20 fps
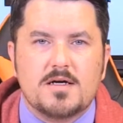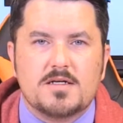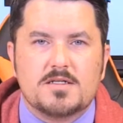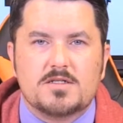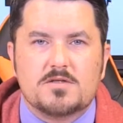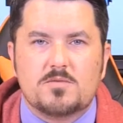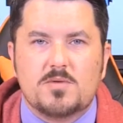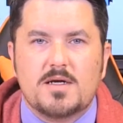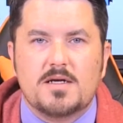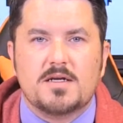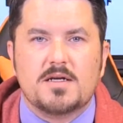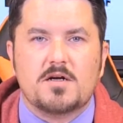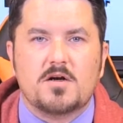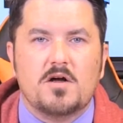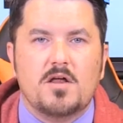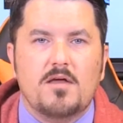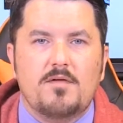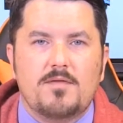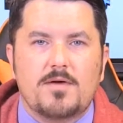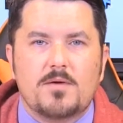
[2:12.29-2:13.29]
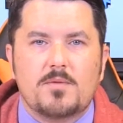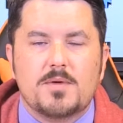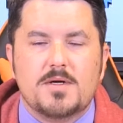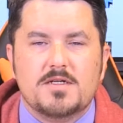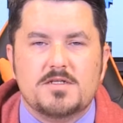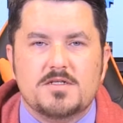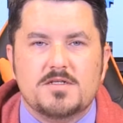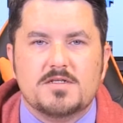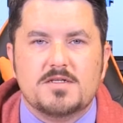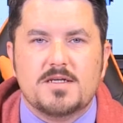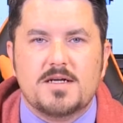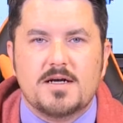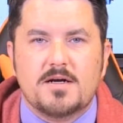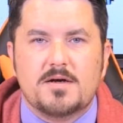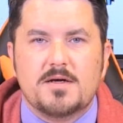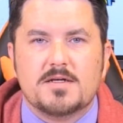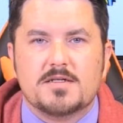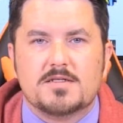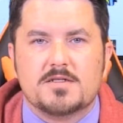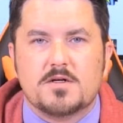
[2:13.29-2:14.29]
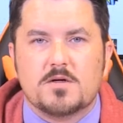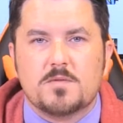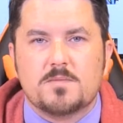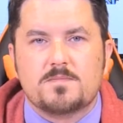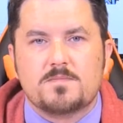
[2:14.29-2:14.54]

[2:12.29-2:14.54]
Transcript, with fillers: surrounding all of our regions and areas. So